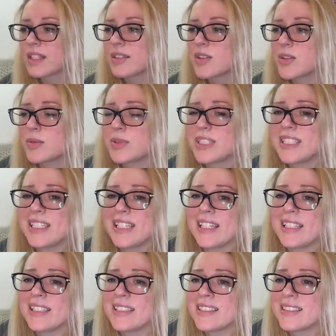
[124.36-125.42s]
So
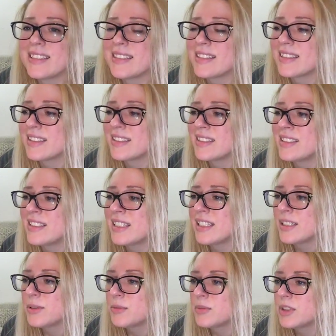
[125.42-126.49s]
today is
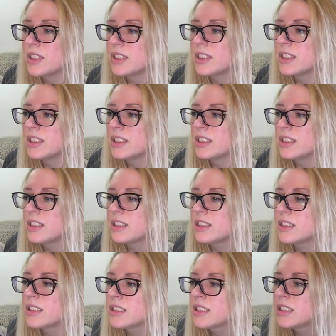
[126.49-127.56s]
day one,
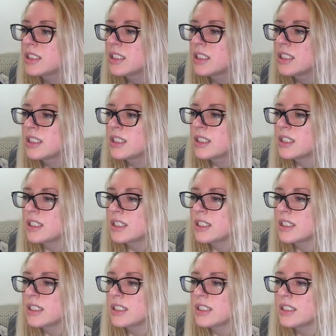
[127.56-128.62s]

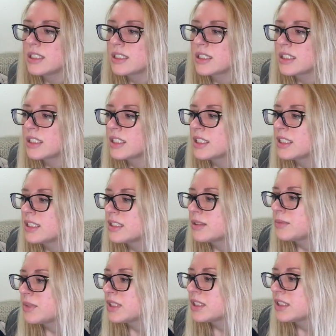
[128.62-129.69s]
and that
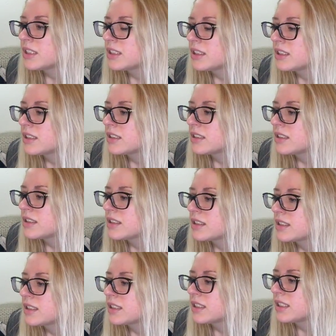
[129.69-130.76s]
means
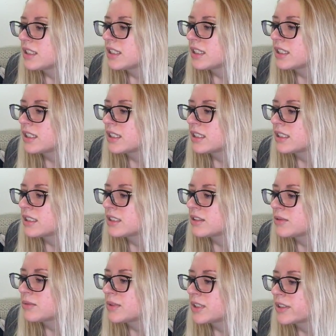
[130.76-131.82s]
that
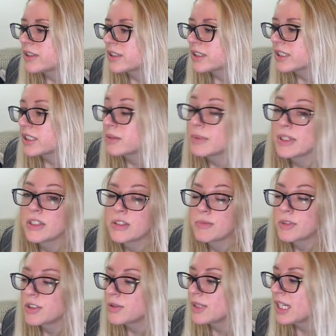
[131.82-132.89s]
we are talking about
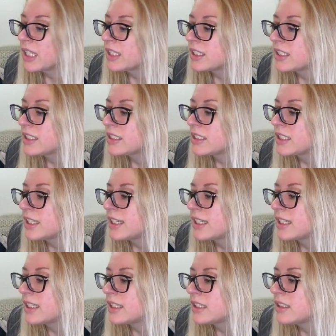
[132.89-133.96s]
spirituality
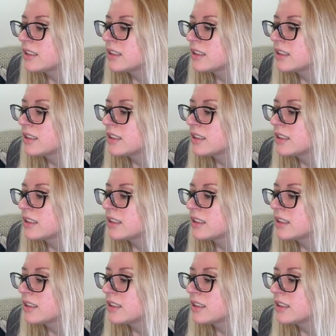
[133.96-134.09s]
today.